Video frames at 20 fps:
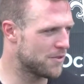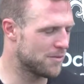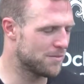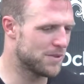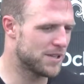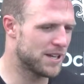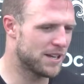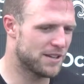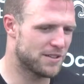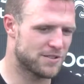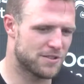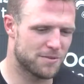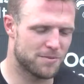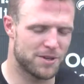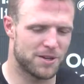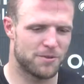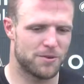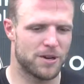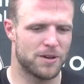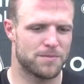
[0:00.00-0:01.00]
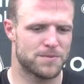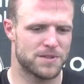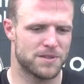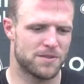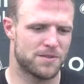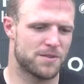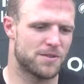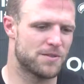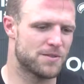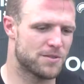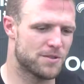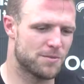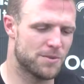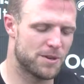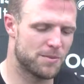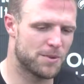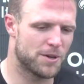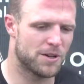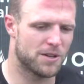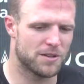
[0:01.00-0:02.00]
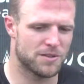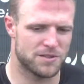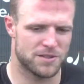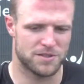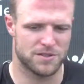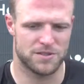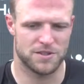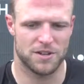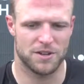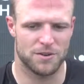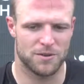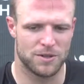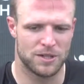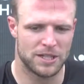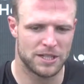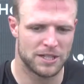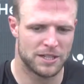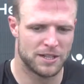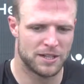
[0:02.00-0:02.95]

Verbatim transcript: from taking so many reps and throwing so many balls. And so